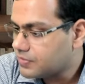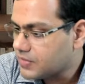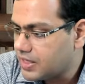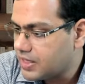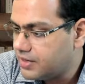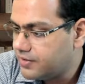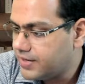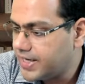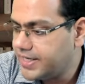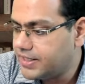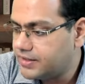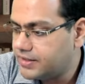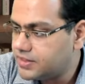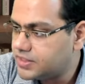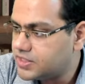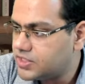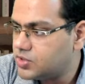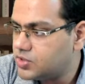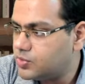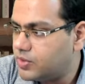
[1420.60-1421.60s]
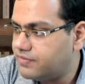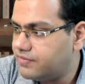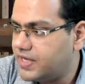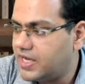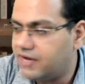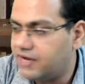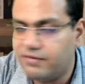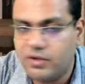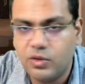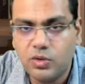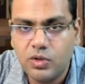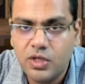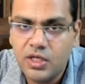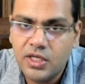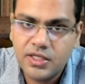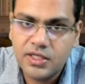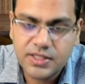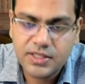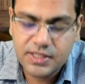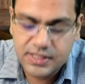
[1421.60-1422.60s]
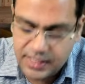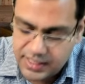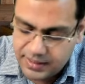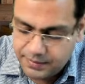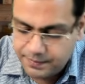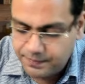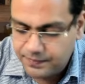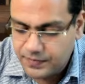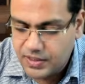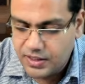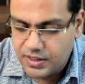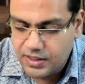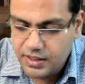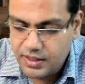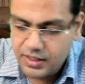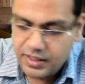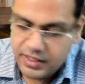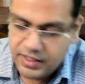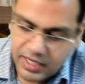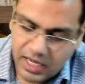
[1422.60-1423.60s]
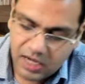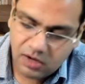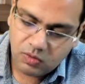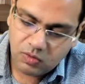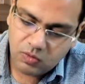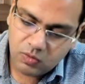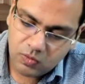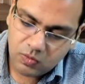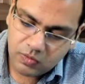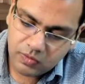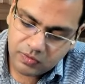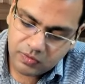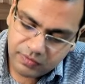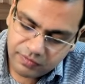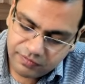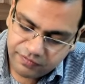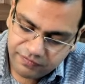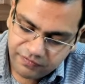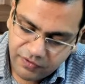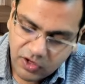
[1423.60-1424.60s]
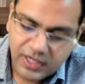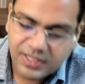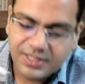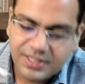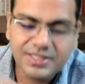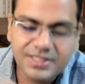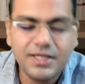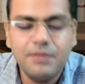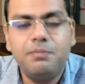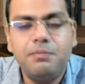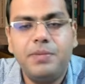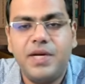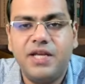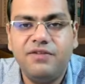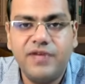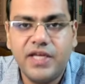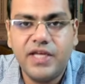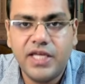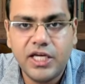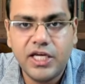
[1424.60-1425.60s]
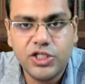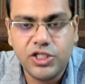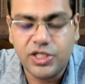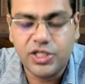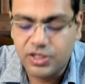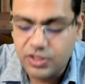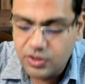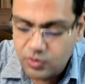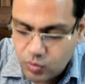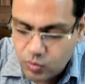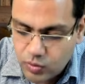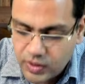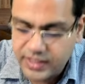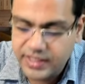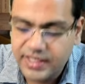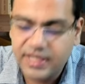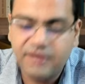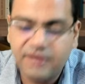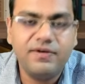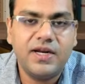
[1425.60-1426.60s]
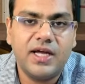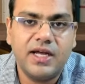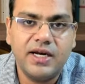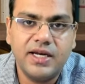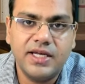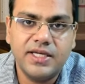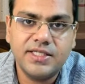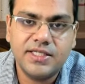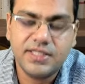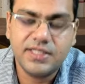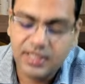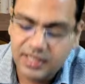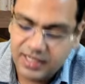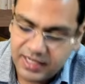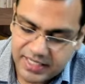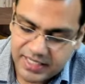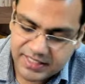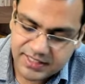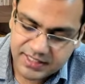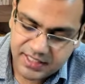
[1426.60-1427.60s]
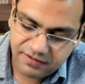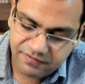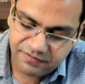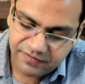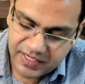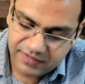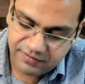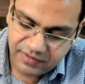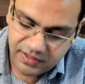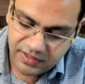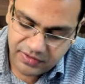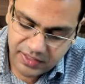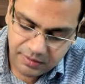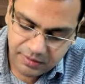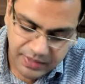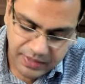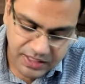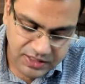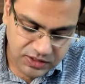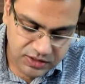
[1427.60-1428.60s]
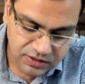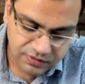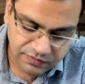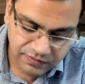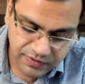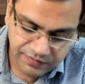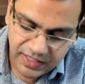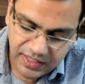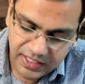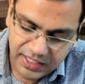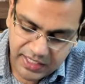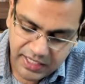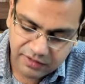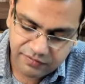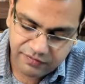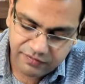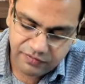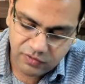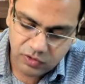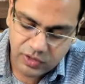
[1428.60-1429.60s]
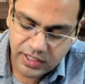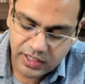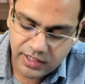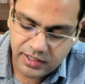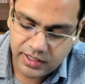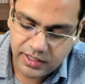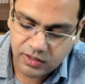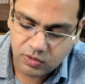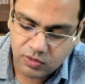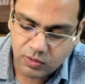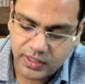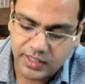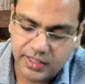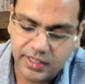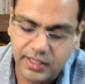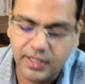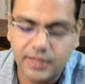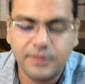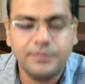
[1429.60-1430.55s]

Right, this is what we have to see. Now, for simplification, what they have done is less than 500 means we will take 400 quantity.